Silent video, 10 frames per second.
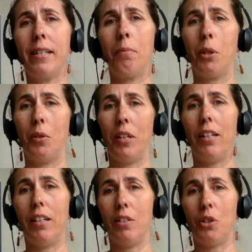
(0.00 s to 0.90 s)
a
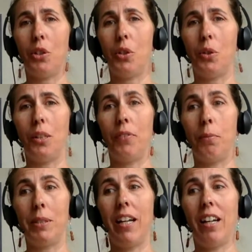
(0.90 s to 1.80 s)
subunit, and two, if
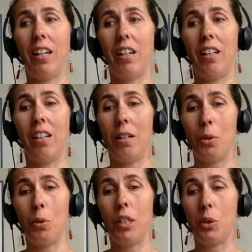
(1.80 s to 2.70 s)
I'm taking it and I'm
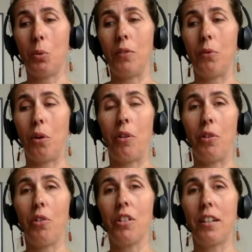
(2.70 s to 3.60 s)
doing a 24-hour
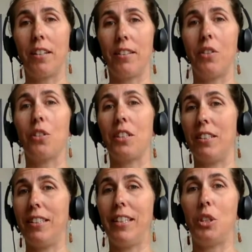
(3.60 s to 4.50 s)
urine test that looks
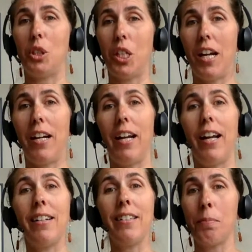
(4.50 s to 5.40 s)
at
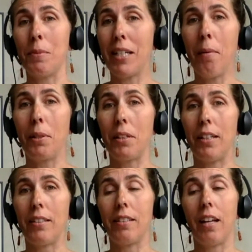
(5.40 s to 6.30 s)
DHEA and its
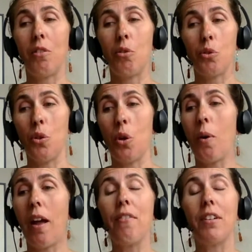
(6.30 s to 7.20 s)
metabolites, and there's
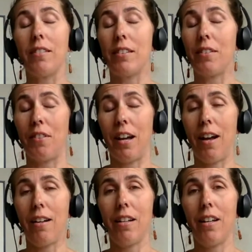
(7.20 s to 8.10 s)
no evidence of
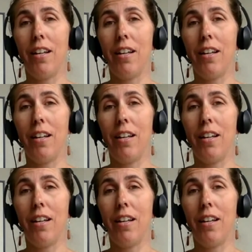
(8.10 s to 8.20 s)
that,